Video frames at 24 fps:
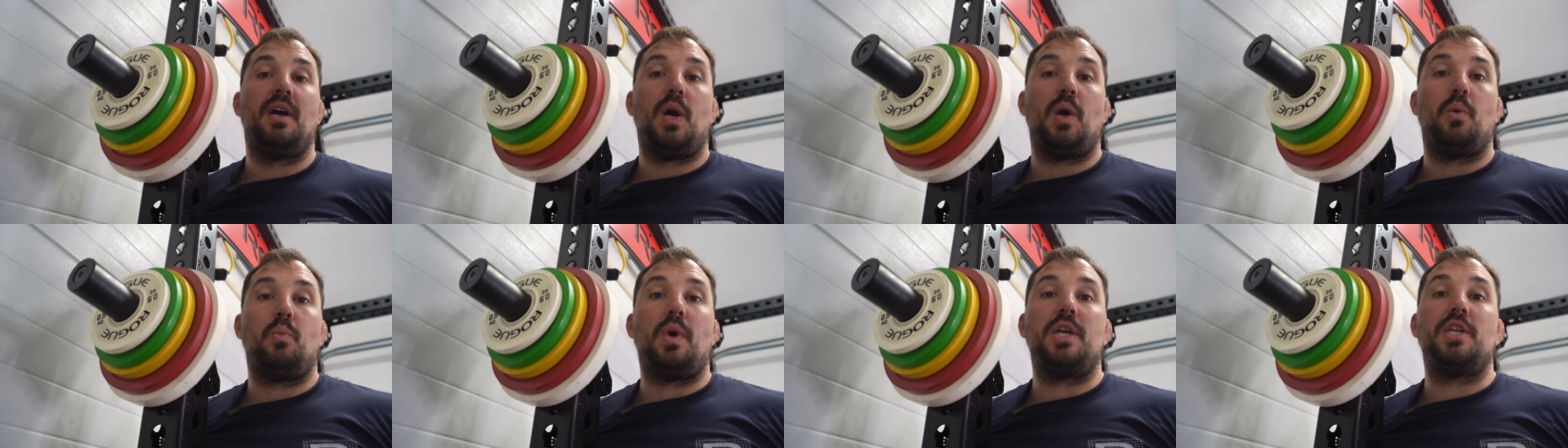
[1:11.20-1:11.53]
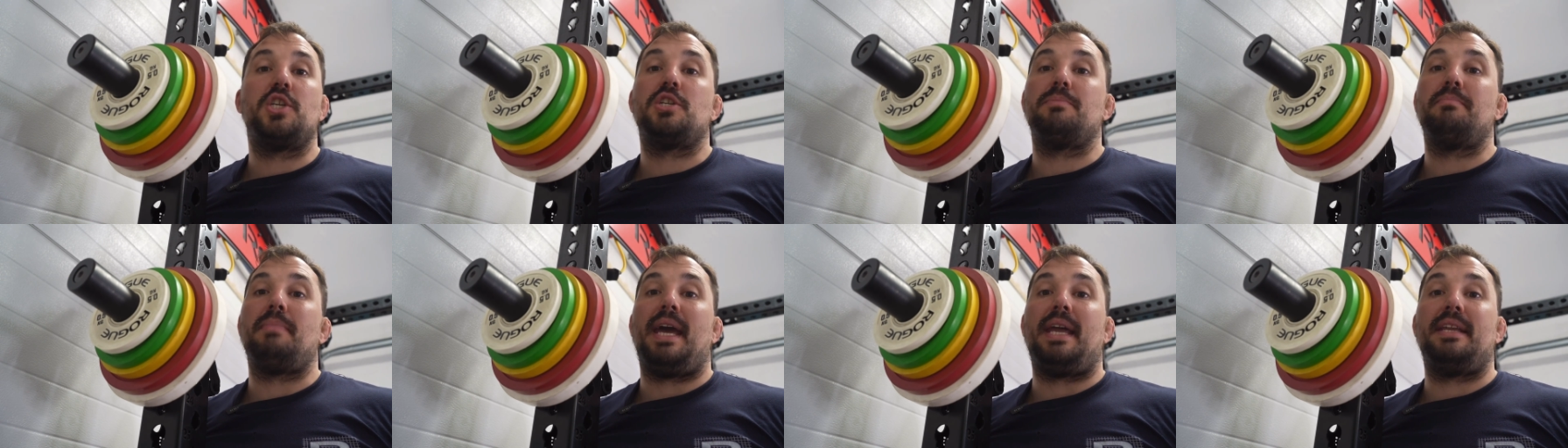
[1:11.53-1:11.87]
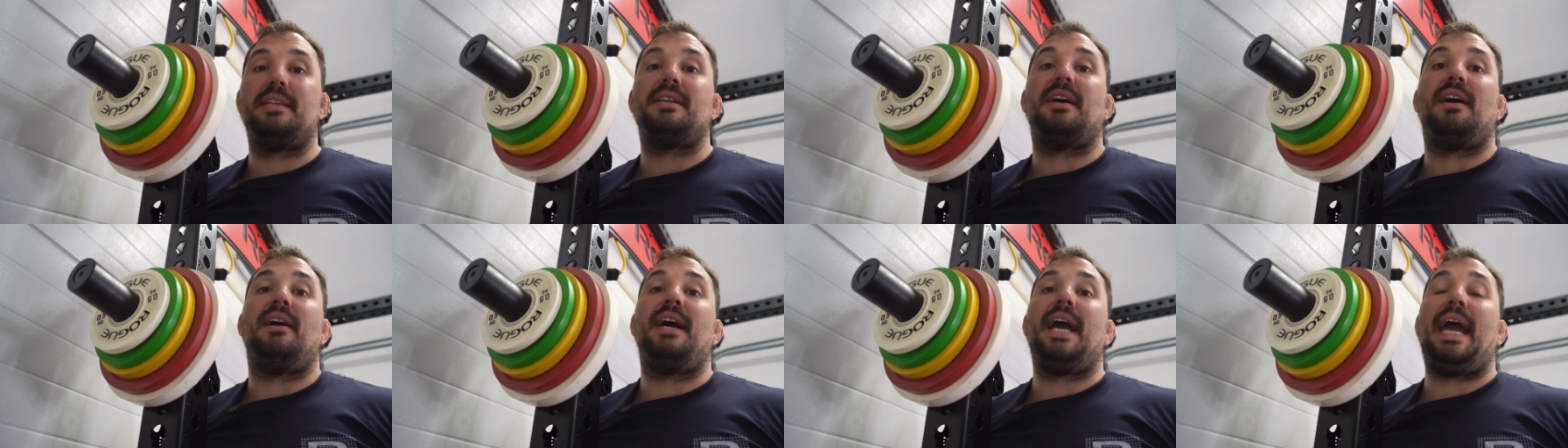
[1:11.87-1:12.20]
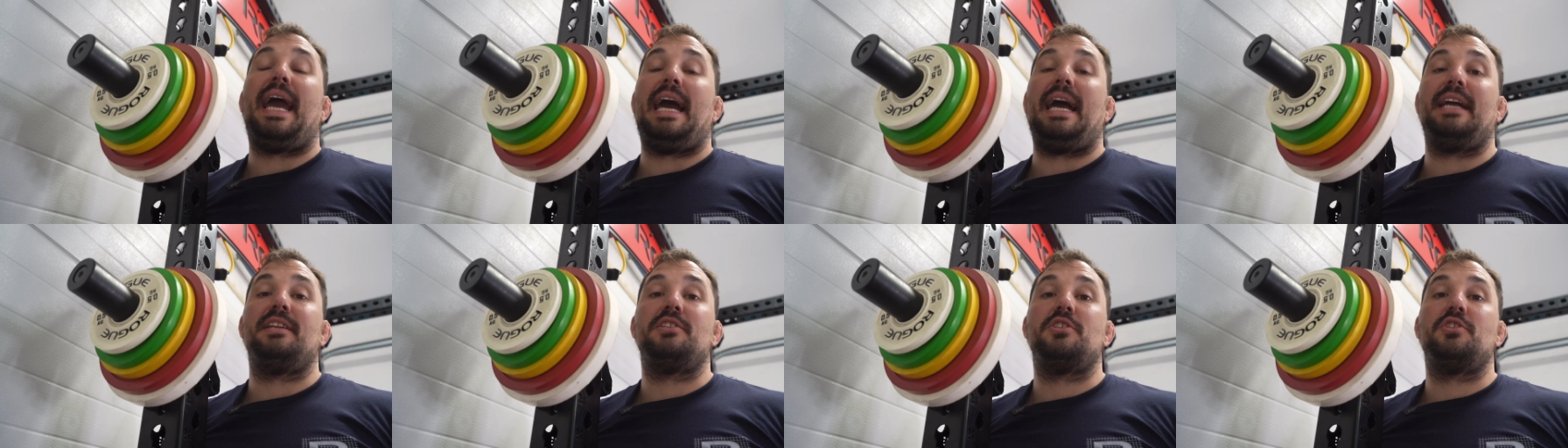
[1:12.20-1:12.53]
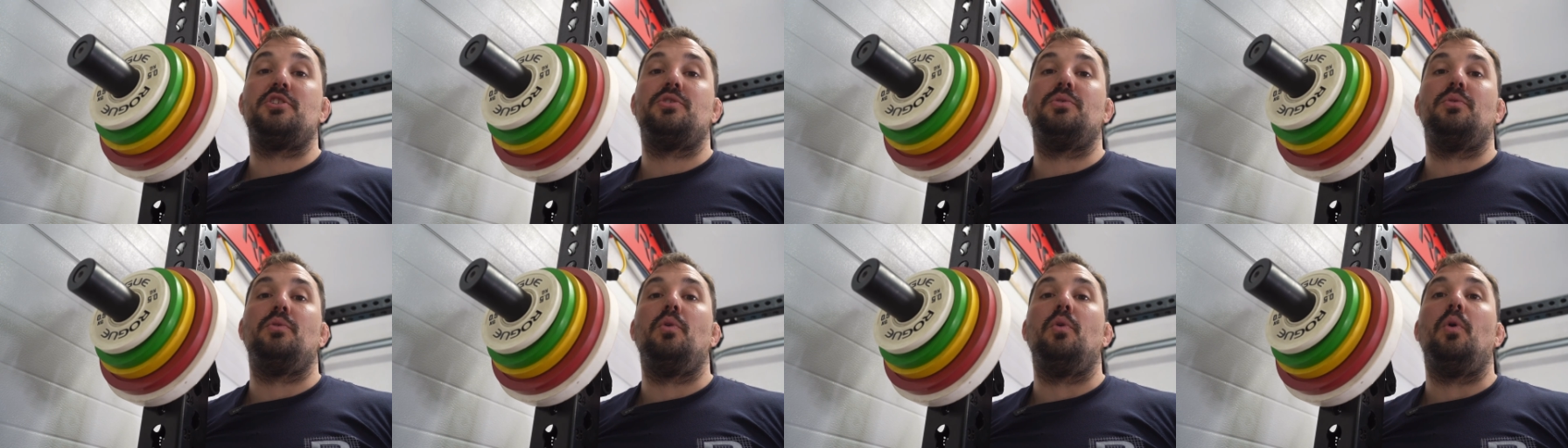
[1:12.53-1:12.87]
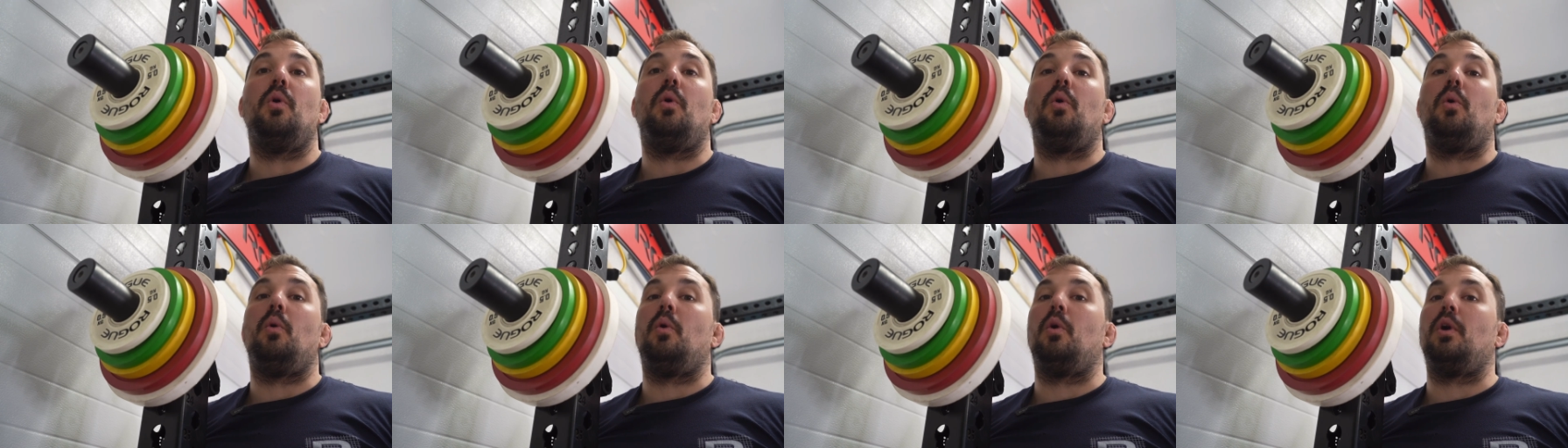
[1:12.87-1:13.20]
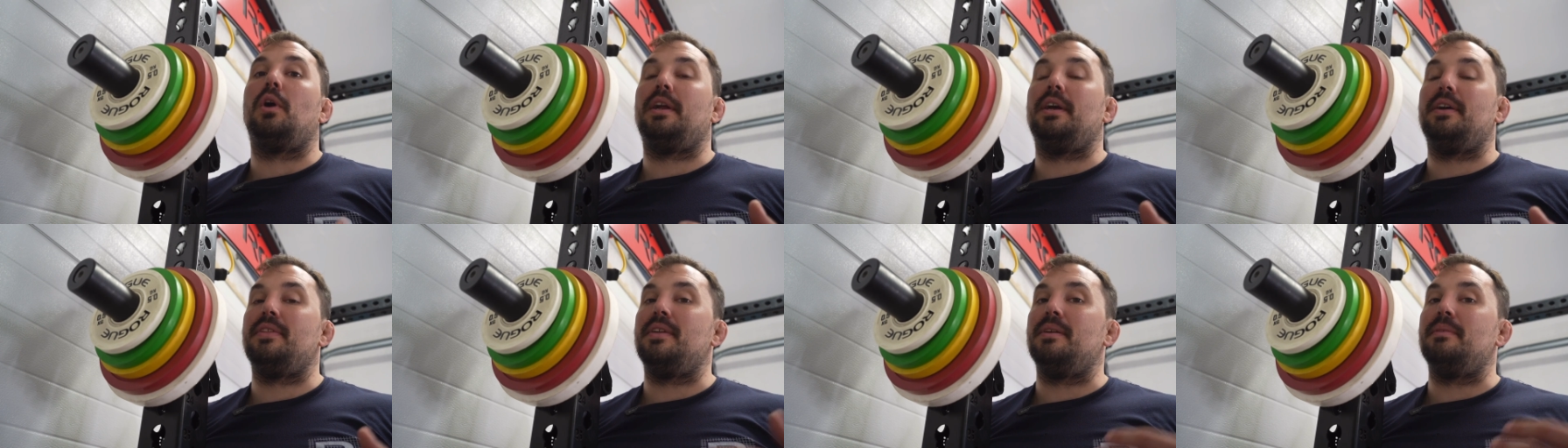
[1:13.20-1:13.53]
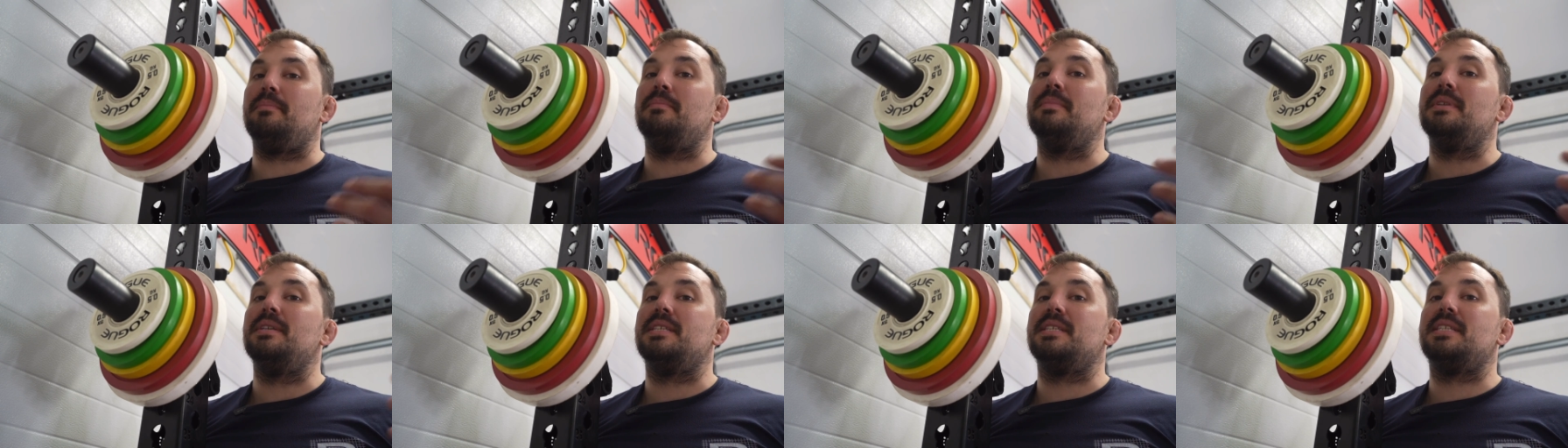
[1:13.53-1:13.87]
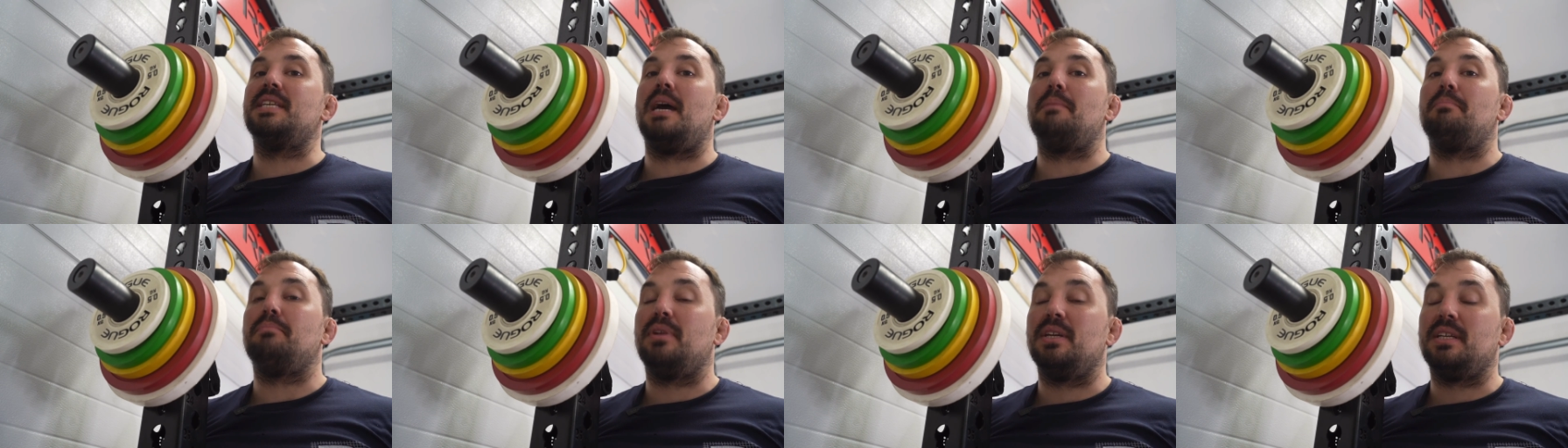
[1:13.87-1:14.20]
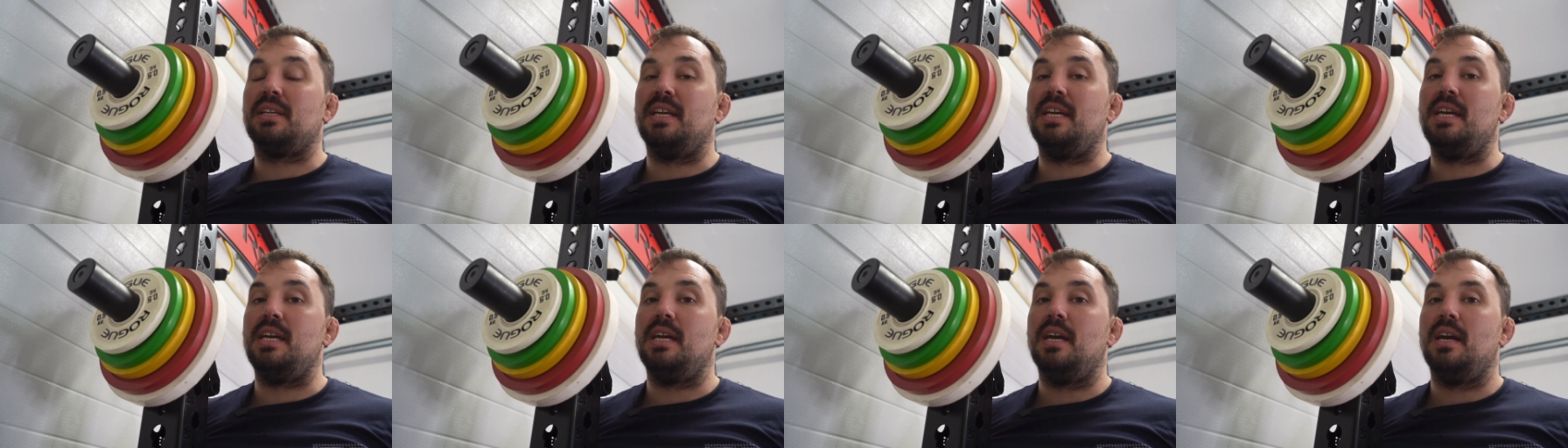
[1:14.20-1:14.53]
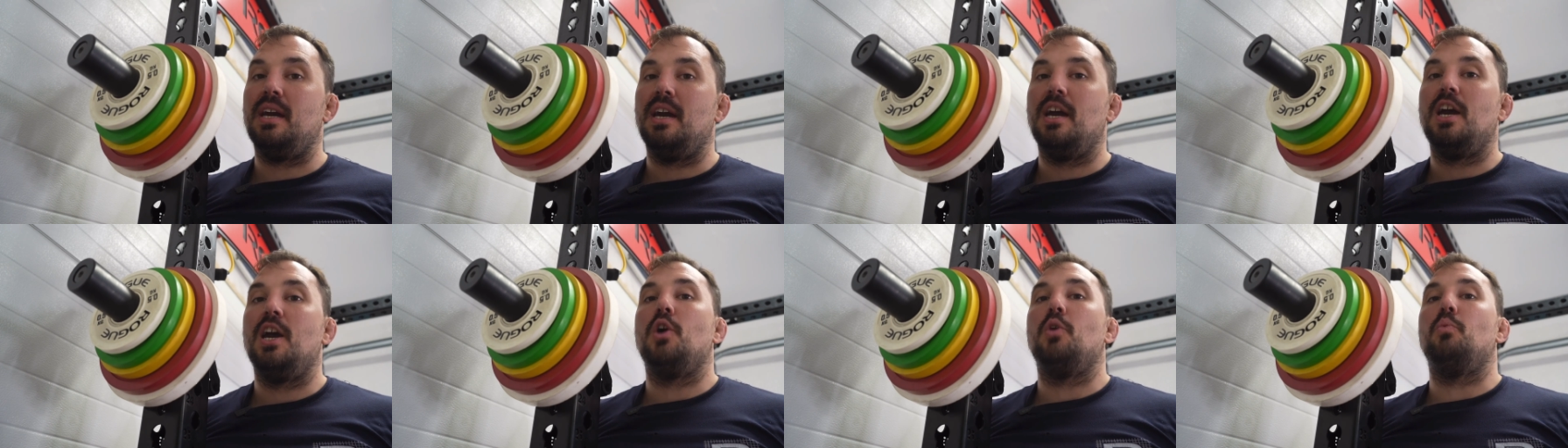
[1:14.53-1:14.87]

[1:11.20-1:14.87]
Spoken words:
which meant I had to order them separately,